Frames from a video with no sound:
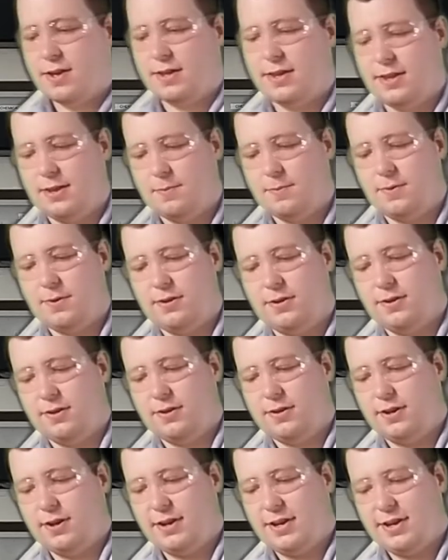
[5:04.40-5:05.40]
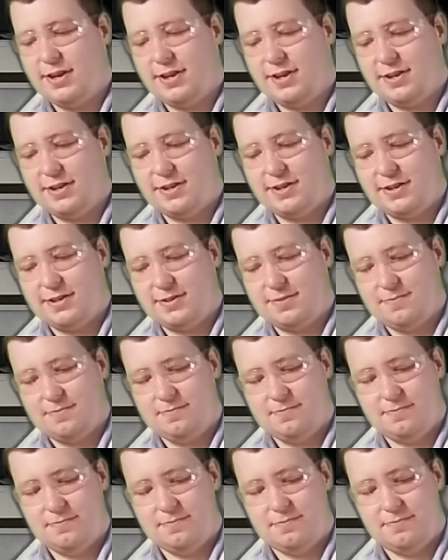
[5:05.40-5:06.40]
then we'll light our
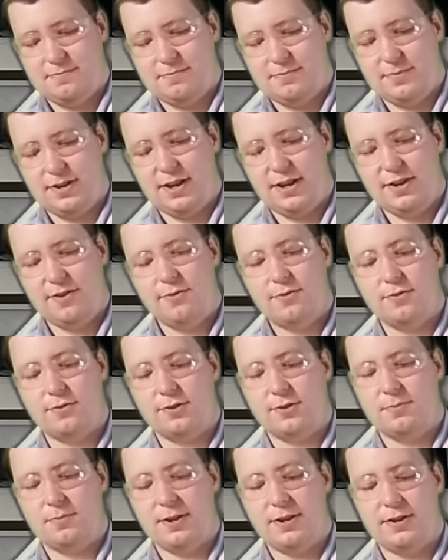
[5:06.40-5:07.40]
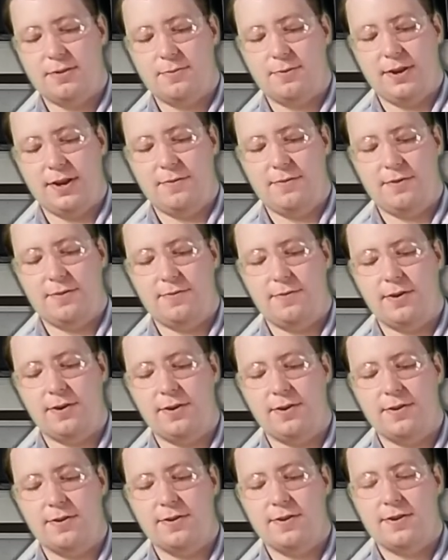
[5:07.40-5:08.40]
lighter or splint or whatever you've
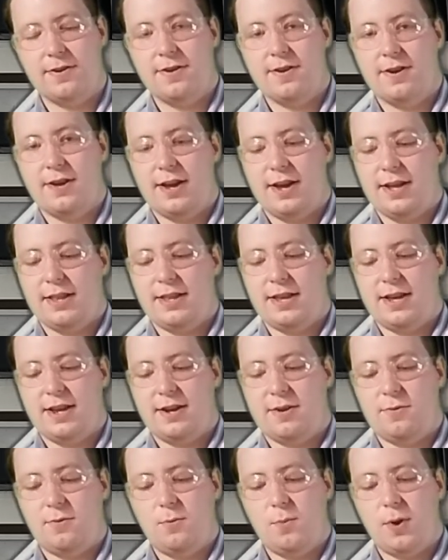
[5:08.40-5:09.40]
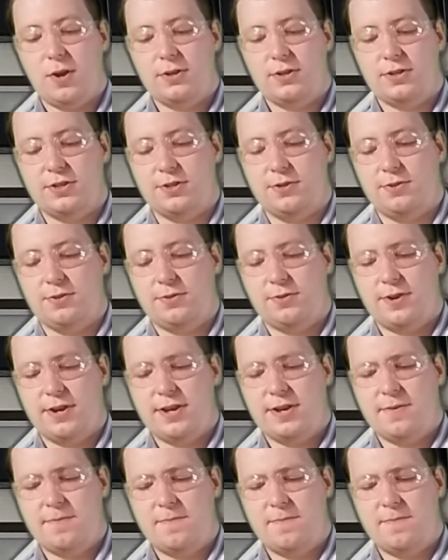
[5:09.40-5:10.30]
got, and then 1, 2, 3.